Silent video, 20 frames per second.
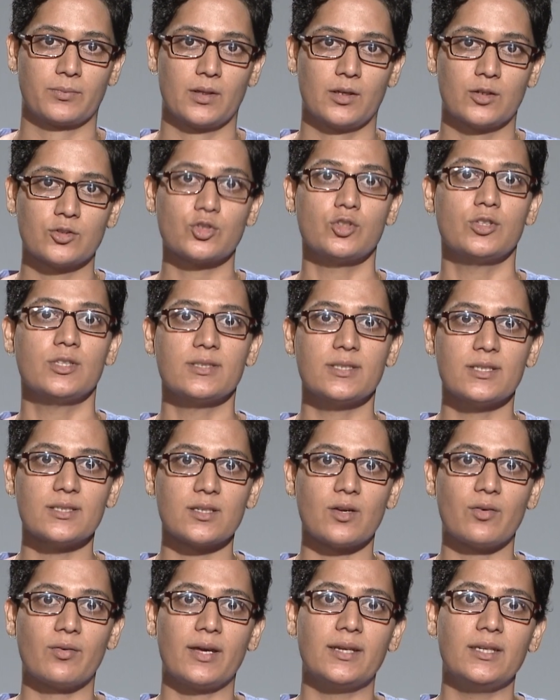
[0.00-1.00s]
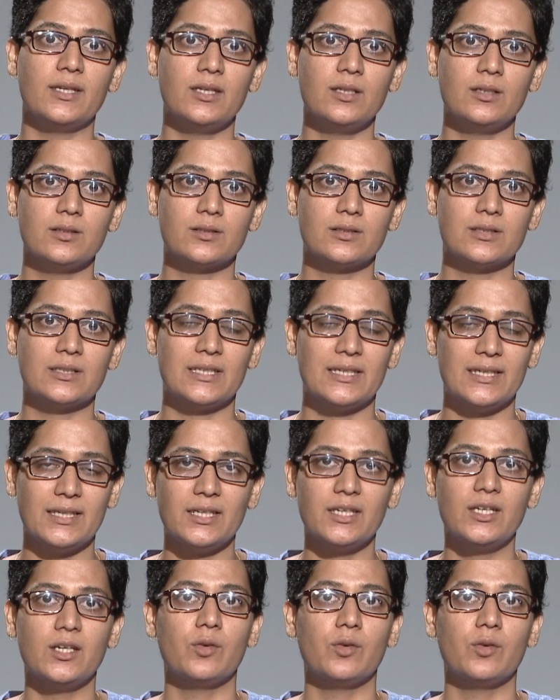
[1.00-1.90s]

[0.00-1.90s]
So this is a very key